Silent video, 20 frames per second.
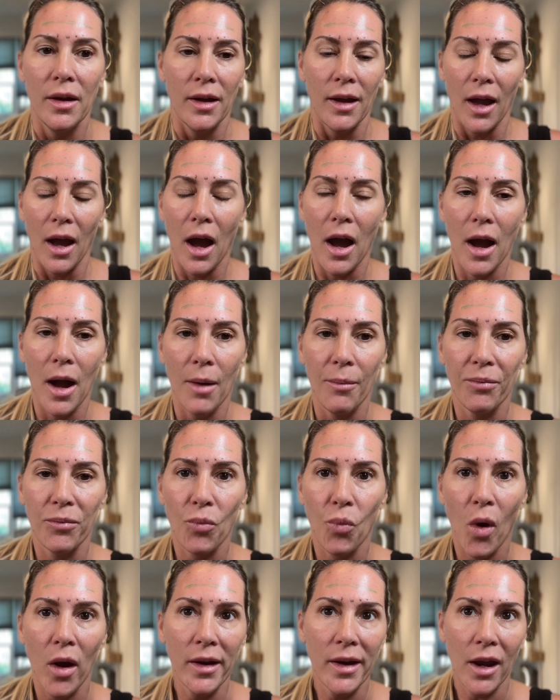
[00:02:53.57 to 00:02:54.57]

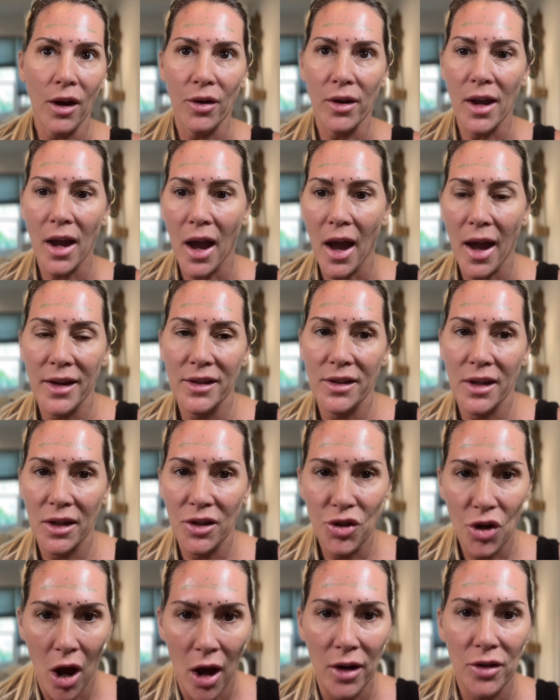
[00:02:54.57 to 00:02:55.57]
One area I did
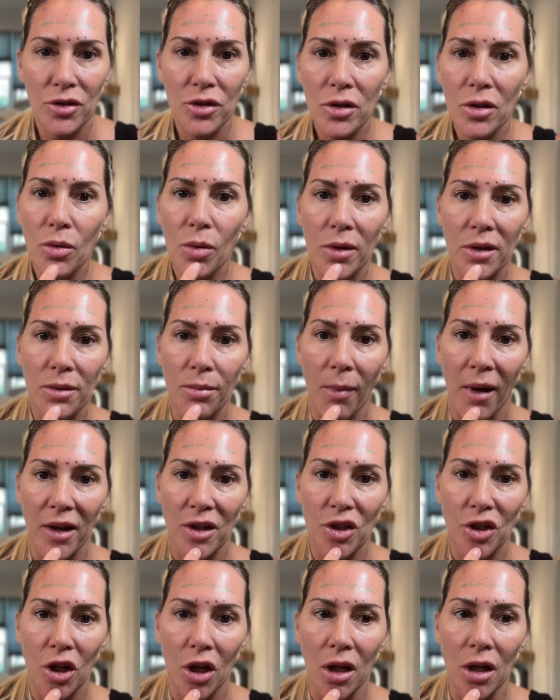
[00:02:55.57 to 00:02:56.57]
not do was my
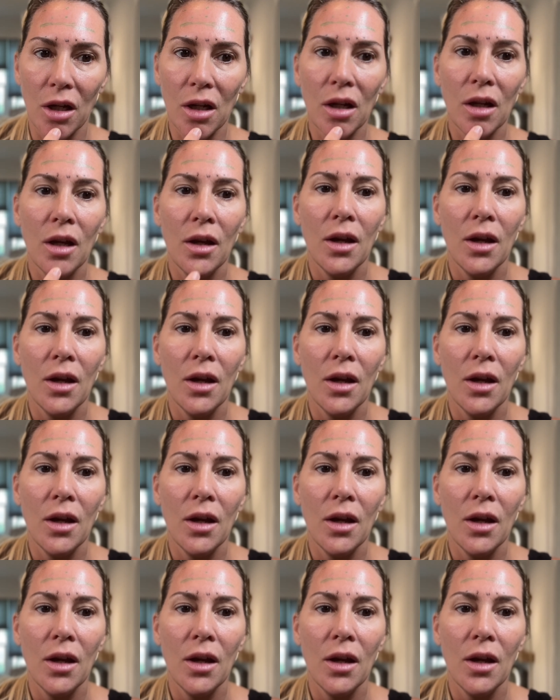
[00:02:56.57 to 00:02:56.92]
chin,